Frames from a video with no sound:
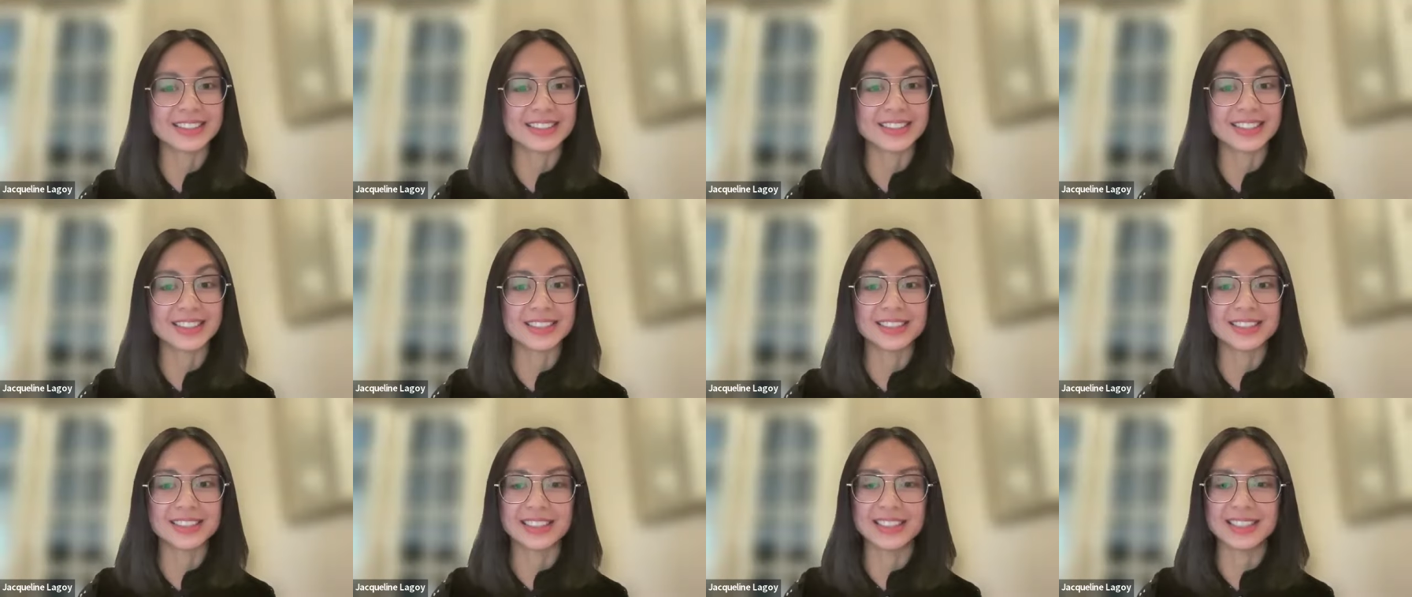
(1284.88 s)

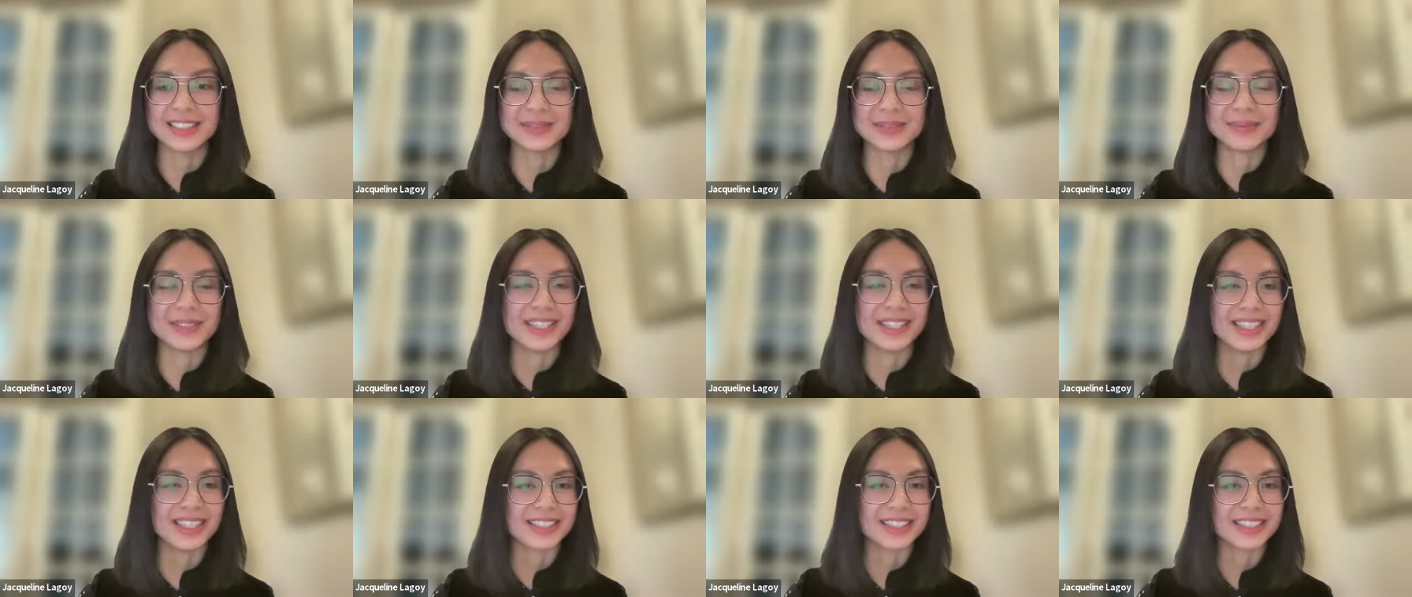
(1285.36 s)
discussion
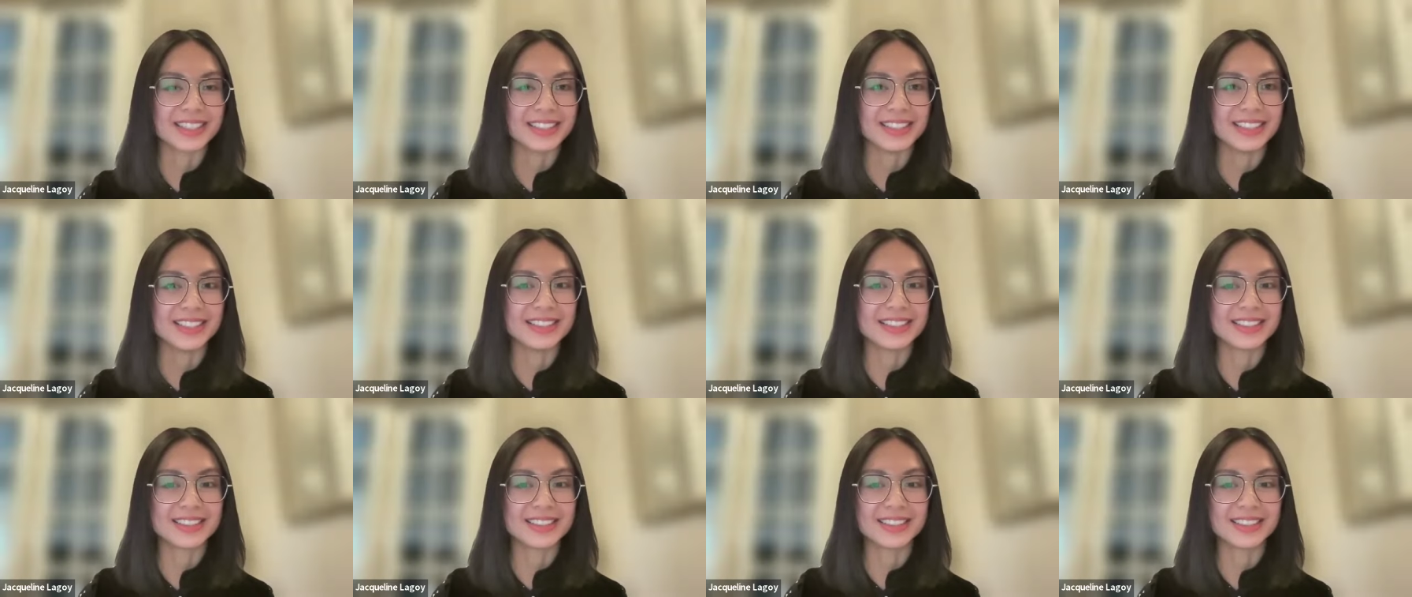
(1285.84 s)
has been
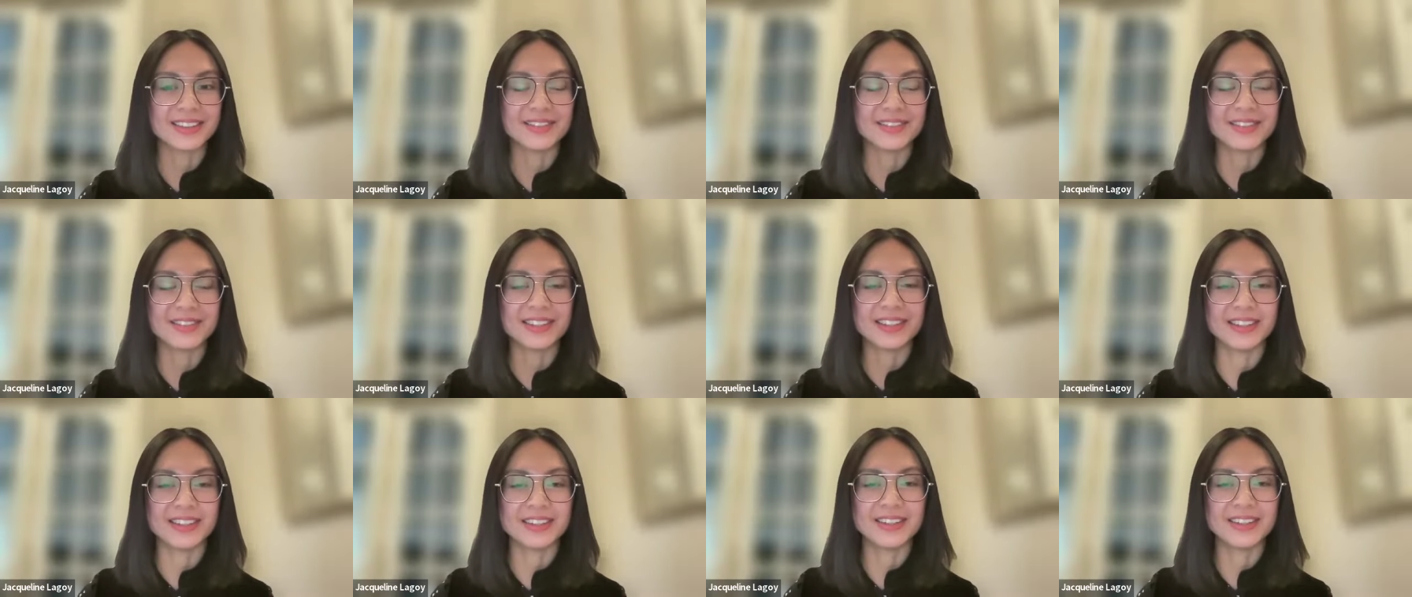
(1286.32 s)
excellent so
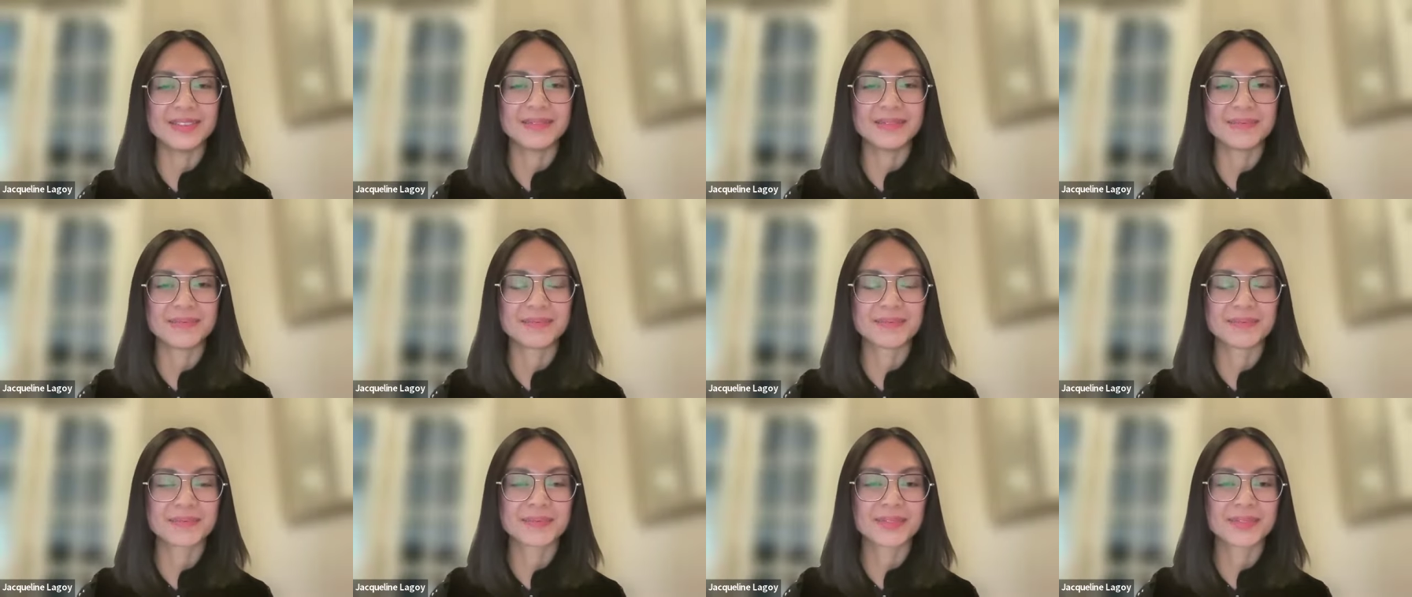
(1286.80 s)
far.